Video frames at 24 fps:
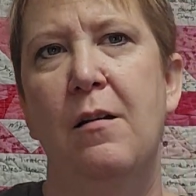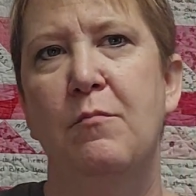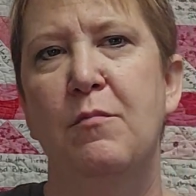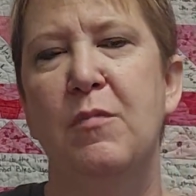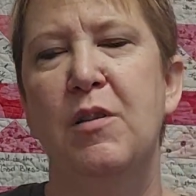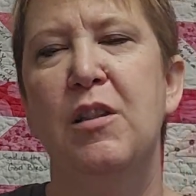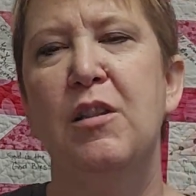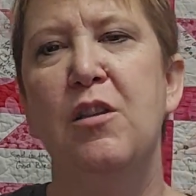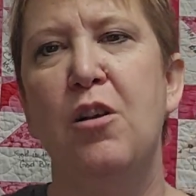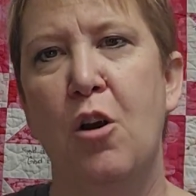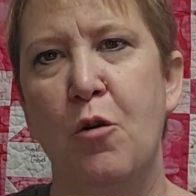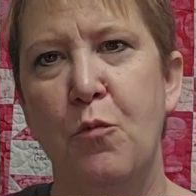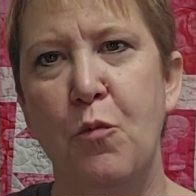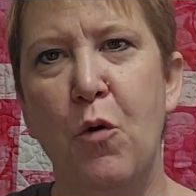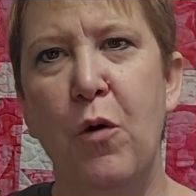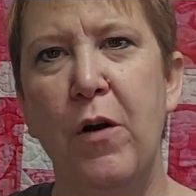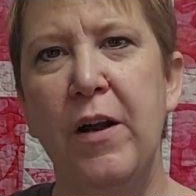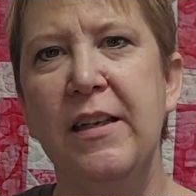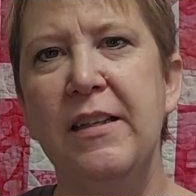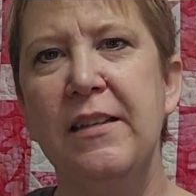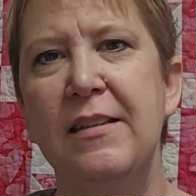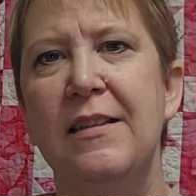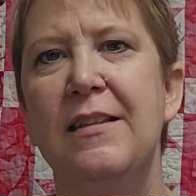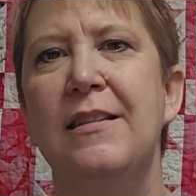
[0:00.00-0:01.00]
star
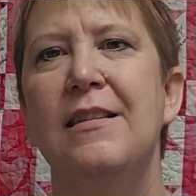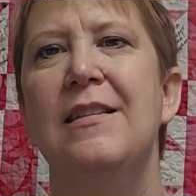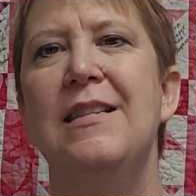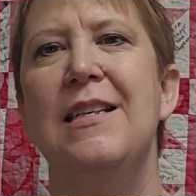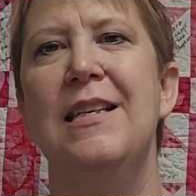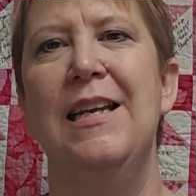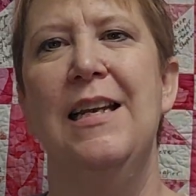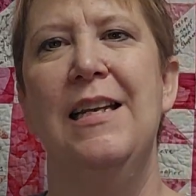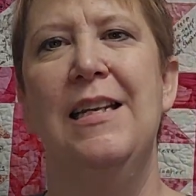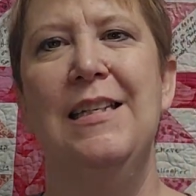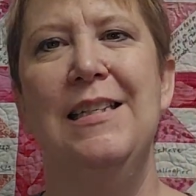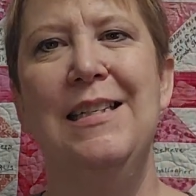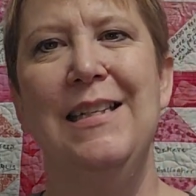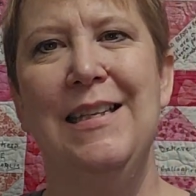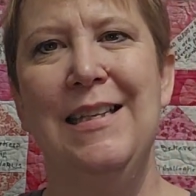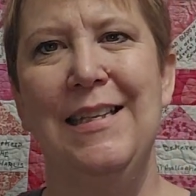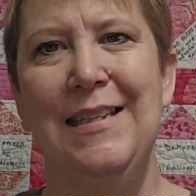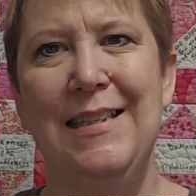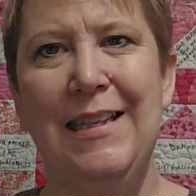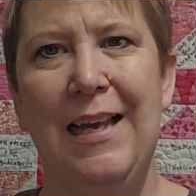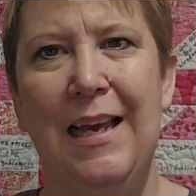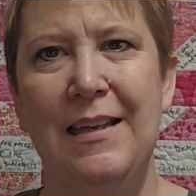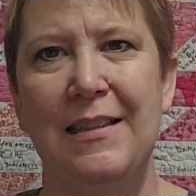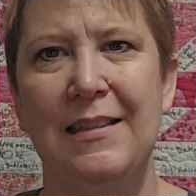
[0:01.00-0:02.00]
points to get it to the
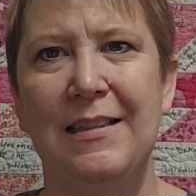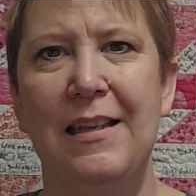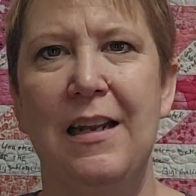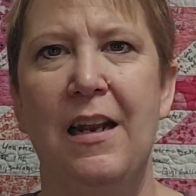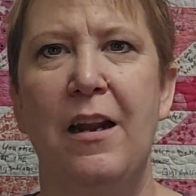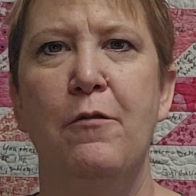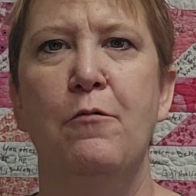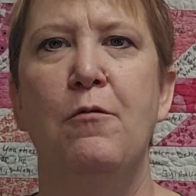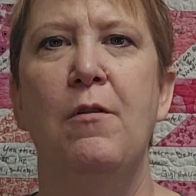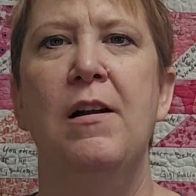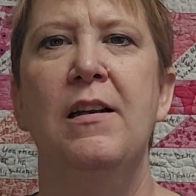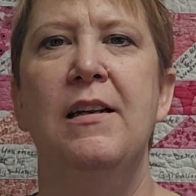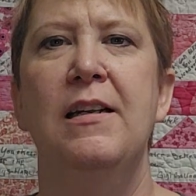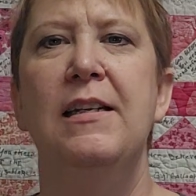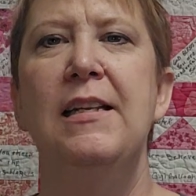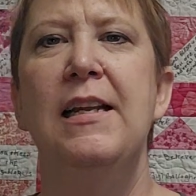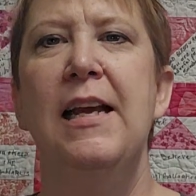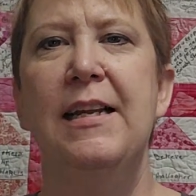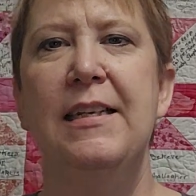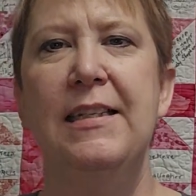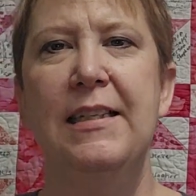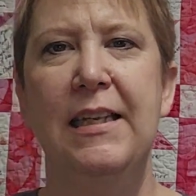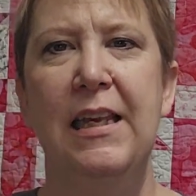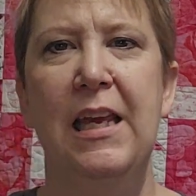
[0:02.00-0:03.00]
size that I wanted
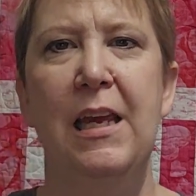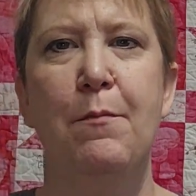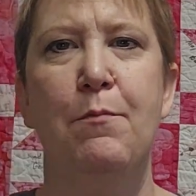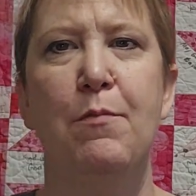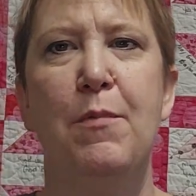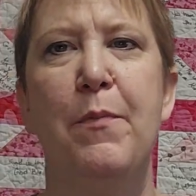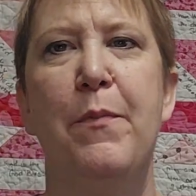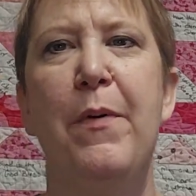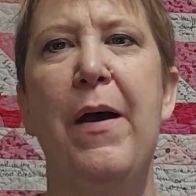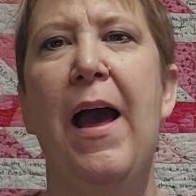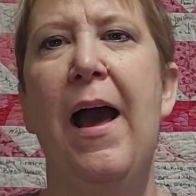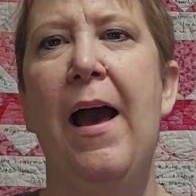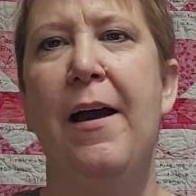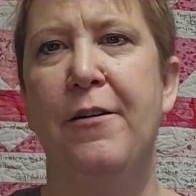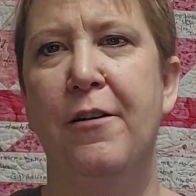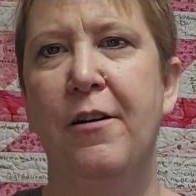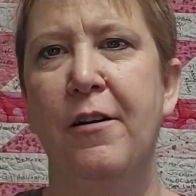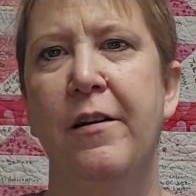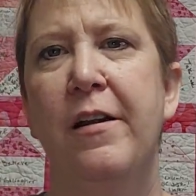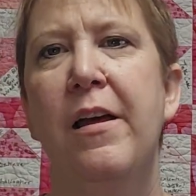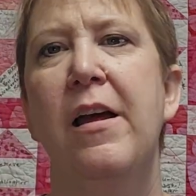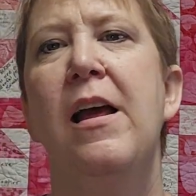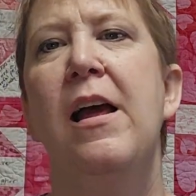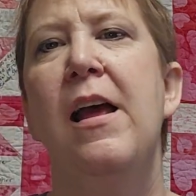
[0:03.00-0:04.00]
and to keep the
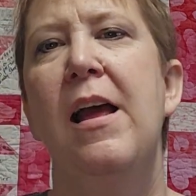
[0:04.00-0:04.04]
pattern.